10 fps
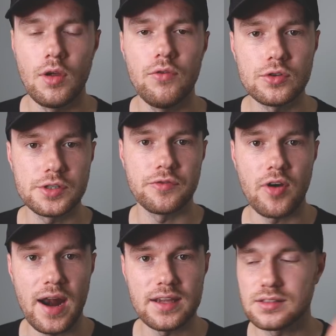Fortunately
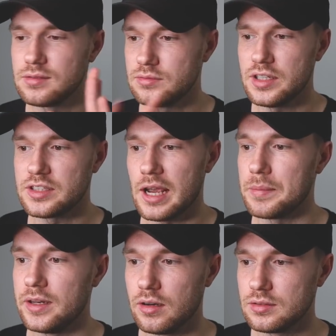for Alex, didn't take
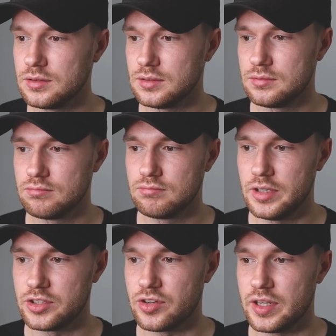me long,
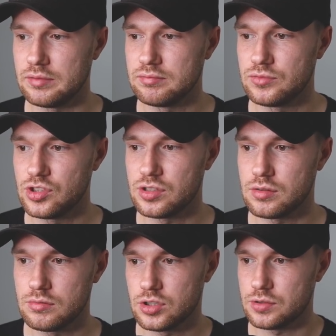literally.
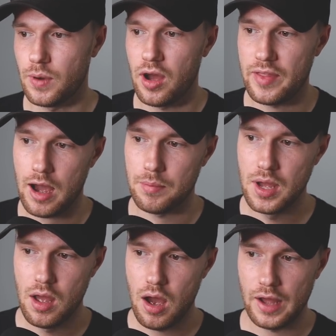Just smarten that up.
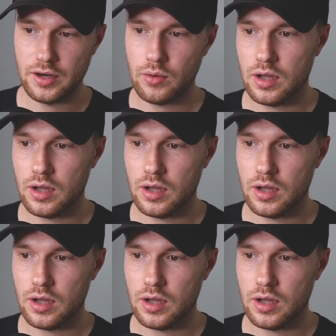I don't